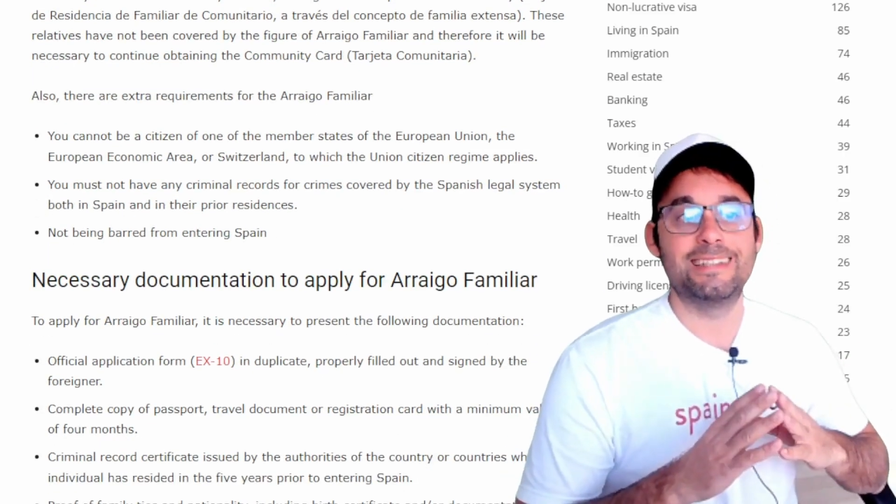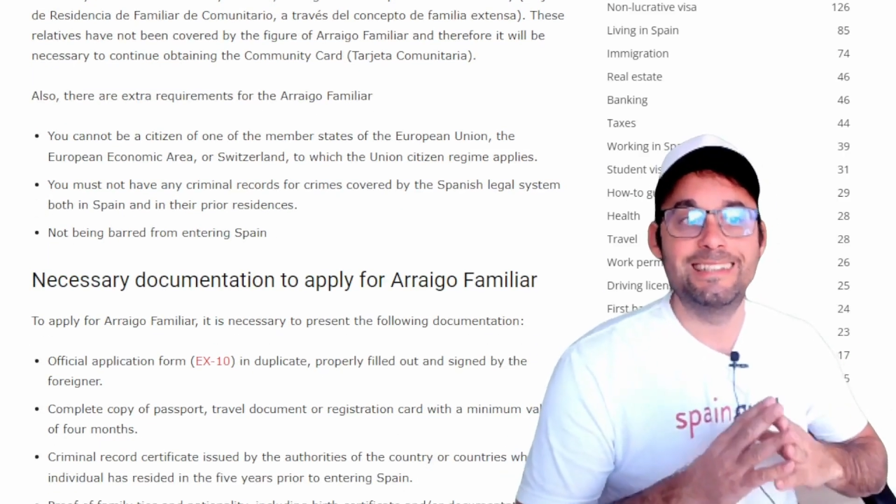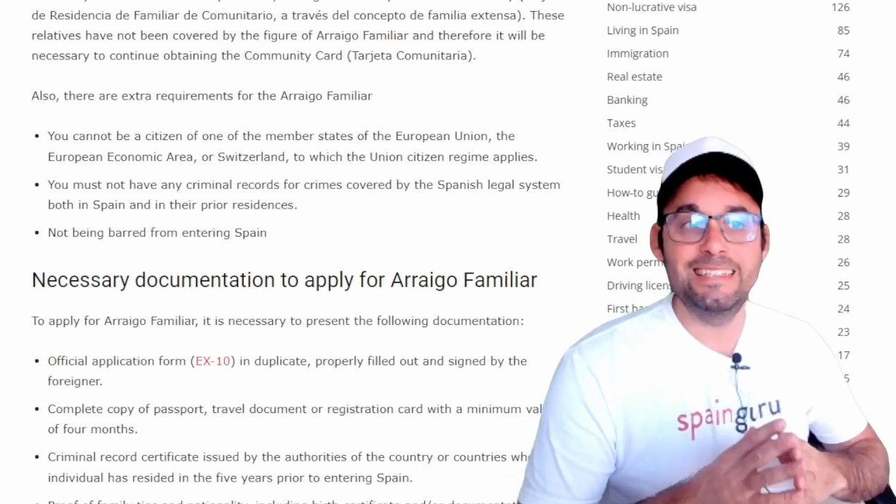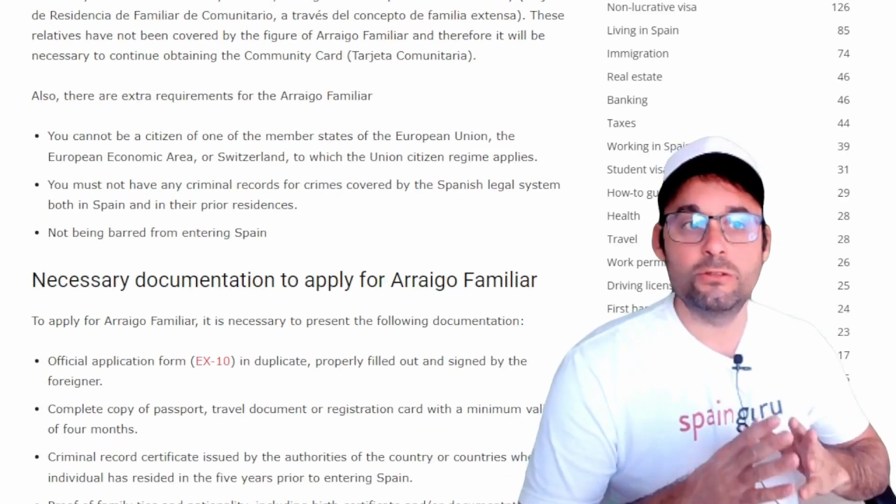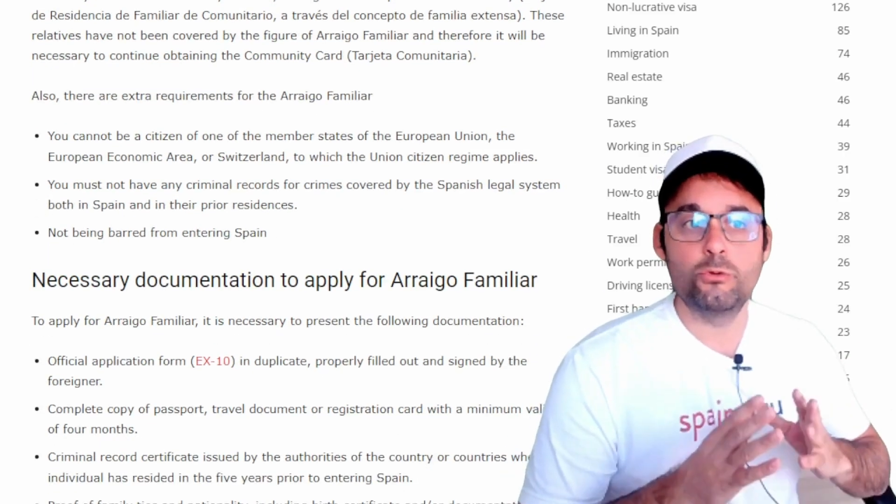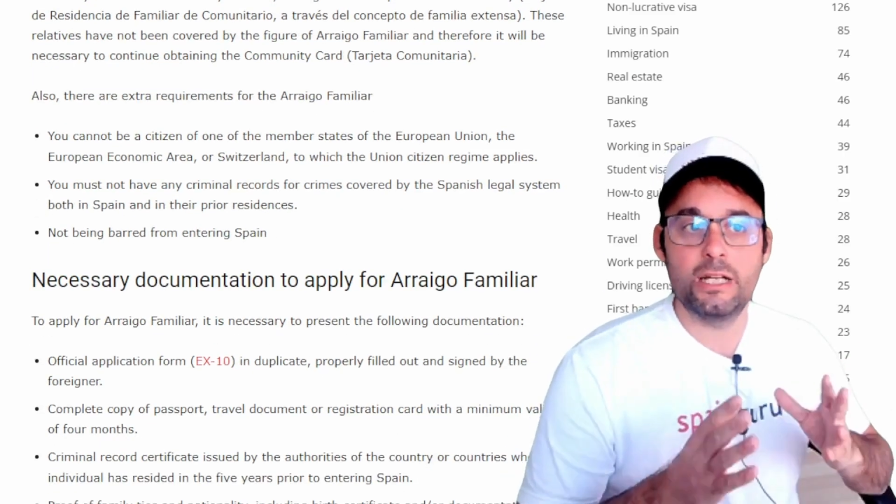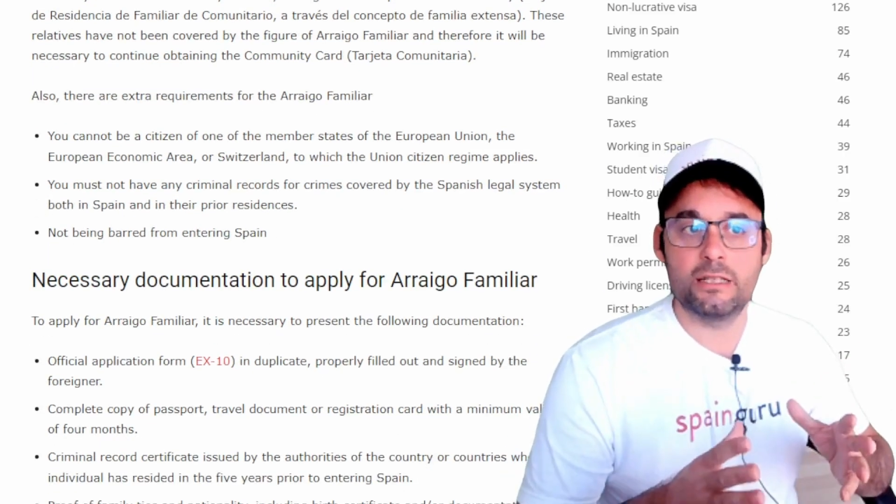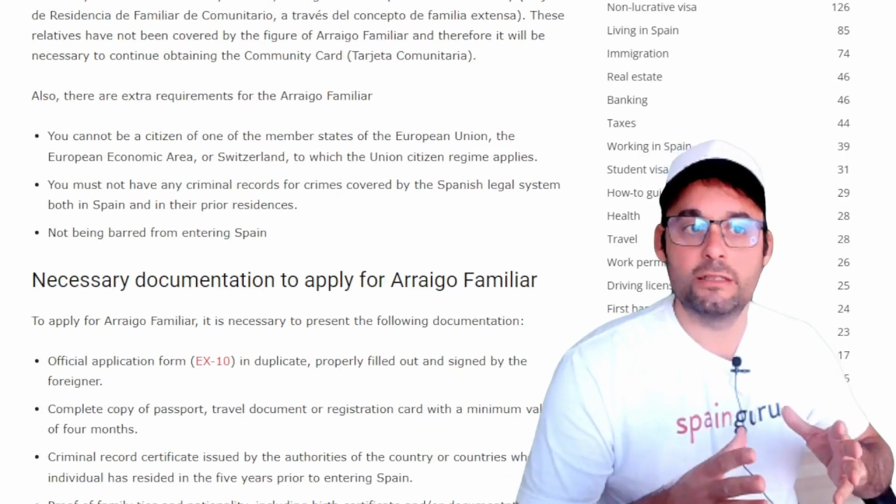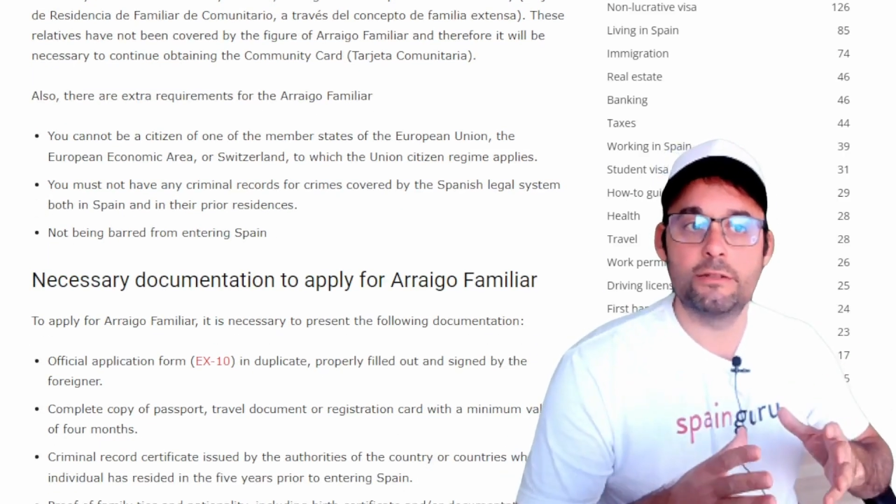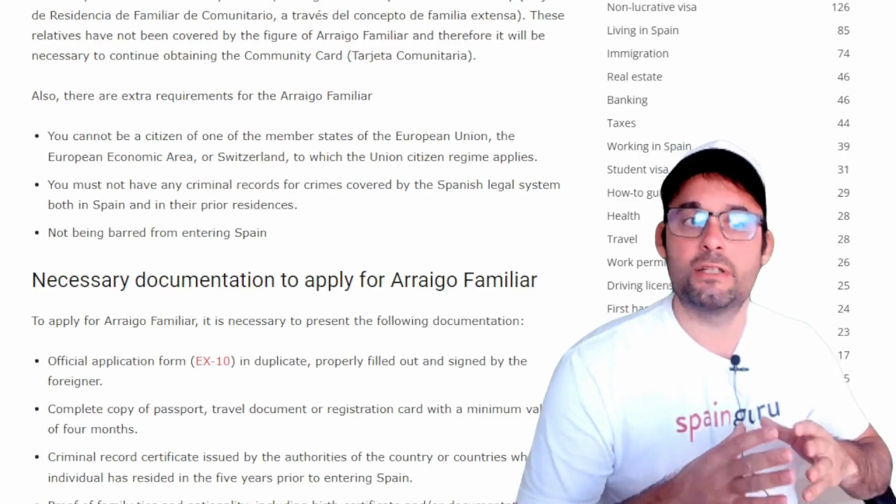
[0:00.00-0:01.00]
These
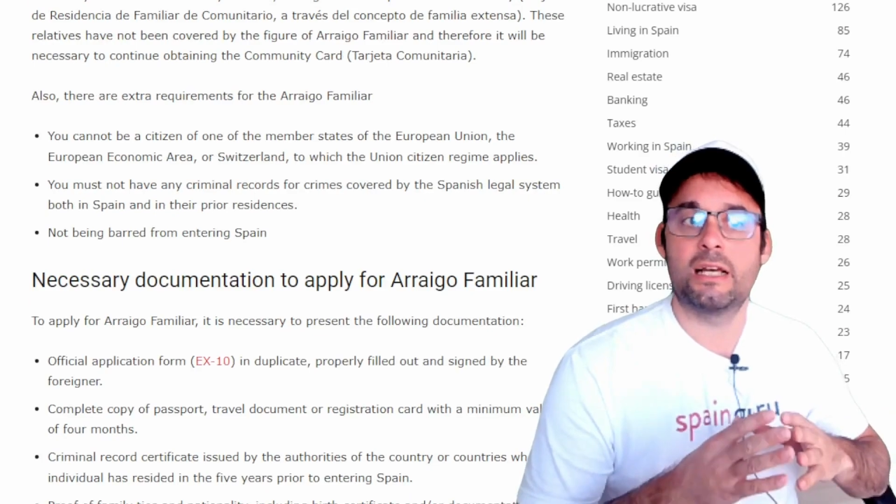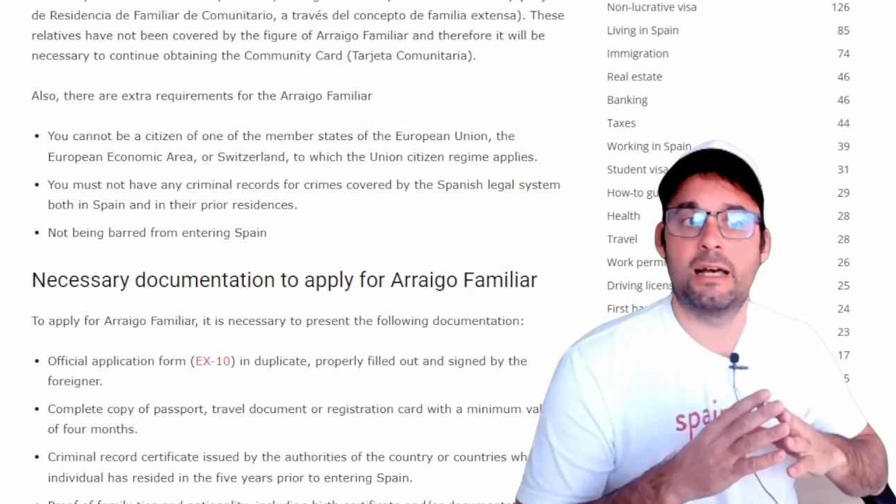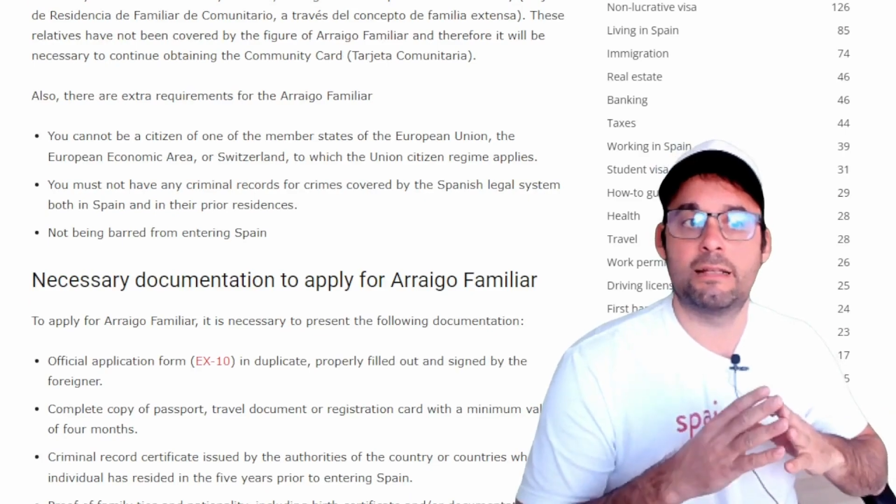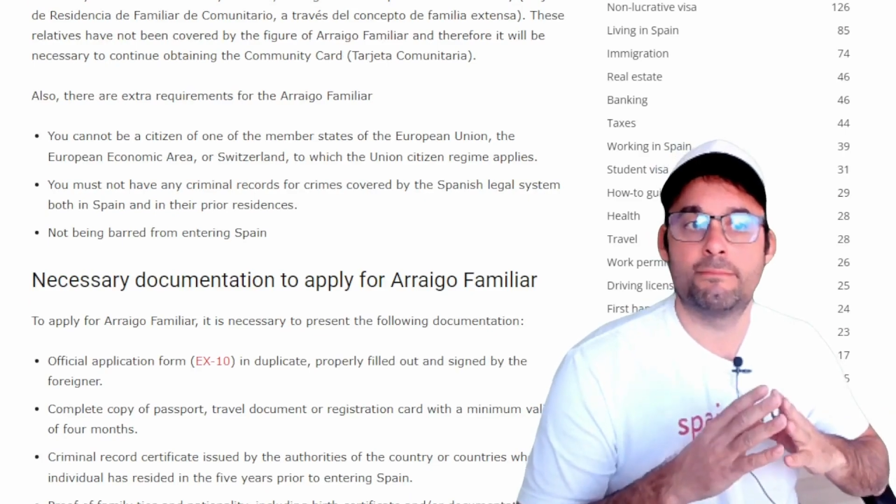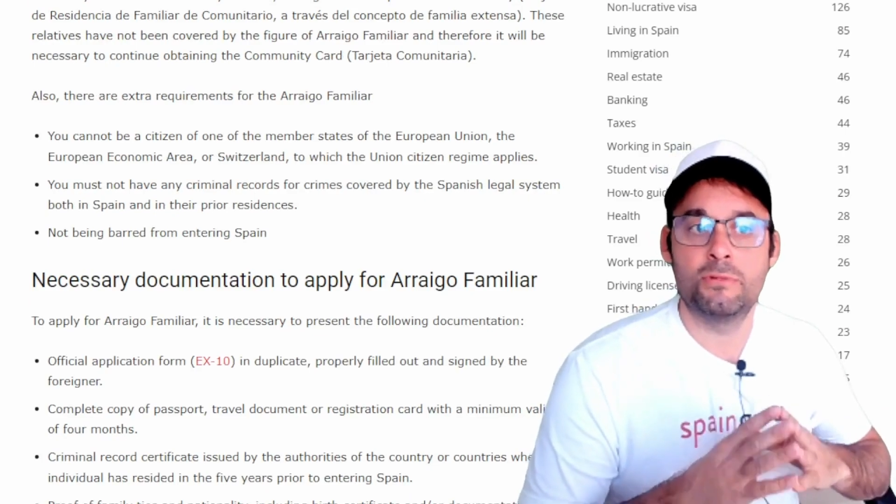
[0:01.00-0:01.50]
relatives had